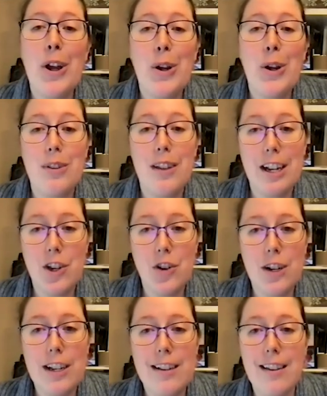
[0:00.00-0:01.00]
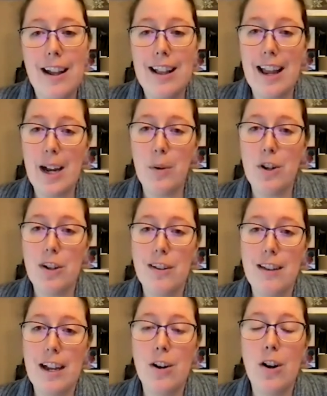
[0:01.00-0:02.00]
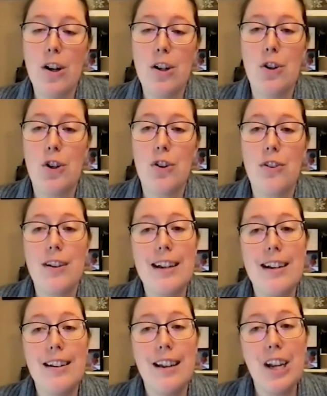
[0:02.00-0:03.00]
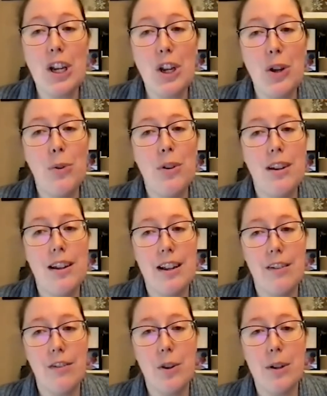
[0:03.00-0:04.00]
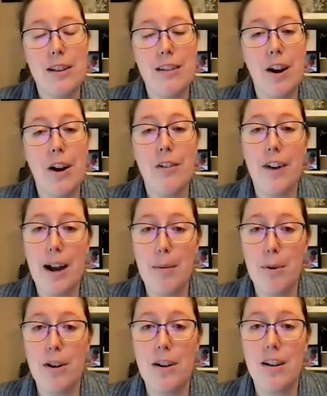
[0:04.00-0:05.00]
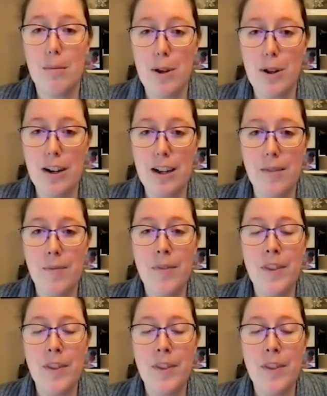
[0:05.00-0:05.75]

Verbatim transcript: whose histories, languages, and cultures continue to influence our vibrant community.